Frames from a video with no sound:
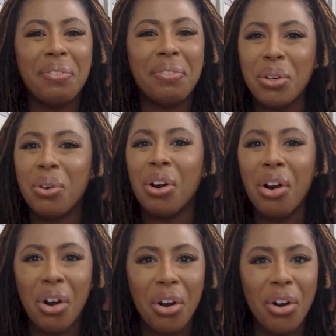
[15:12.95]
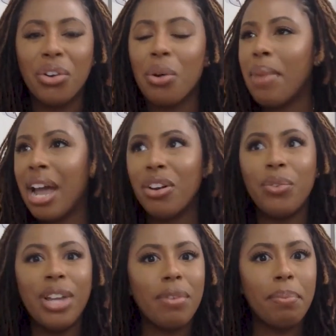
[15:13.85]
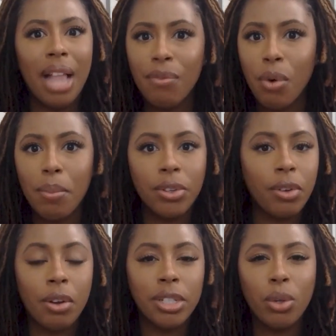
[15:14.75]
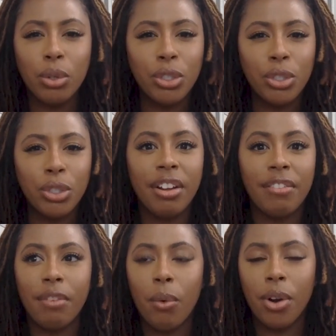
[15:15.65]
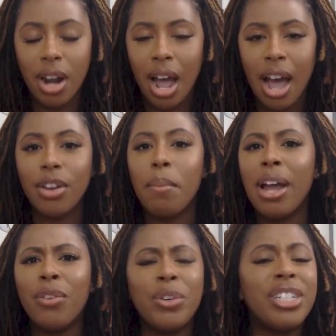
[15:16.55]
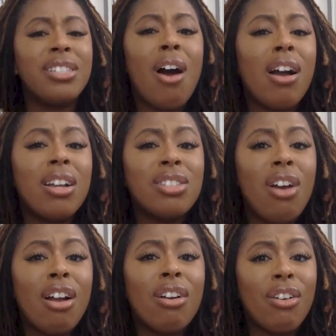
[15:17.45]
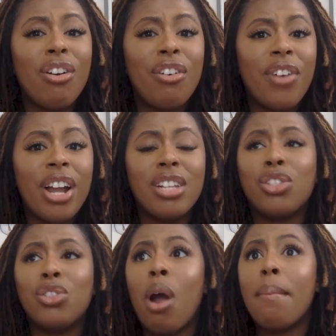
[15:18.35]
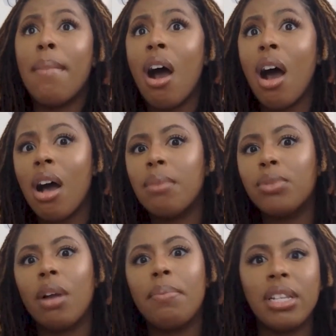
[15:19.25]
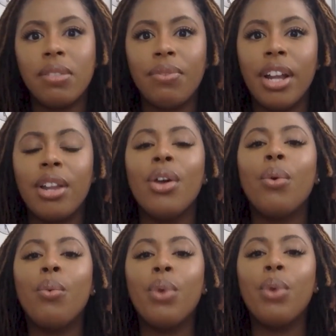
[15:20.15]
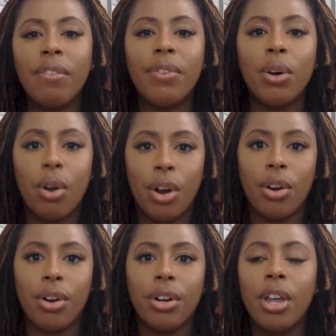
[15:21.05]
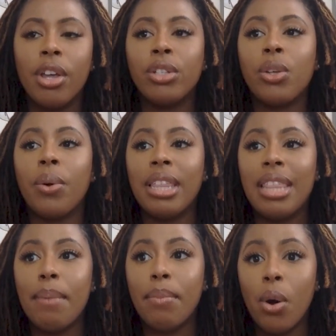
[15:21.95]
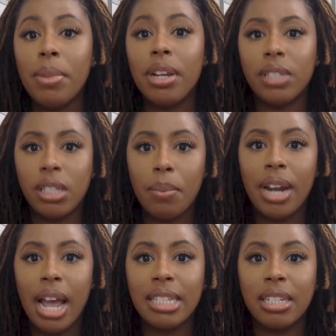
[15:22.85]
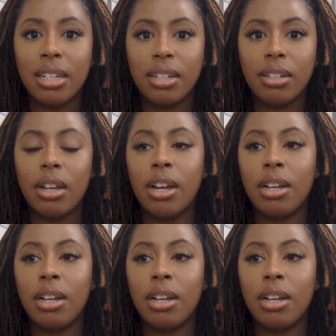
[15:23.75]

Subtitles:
to feel heard, no matter if we have a platform on social media or not, no matter if we're just talking to our girlfriends, to our moms, our best friend, we want to feel heard. So in that moment, if someone has a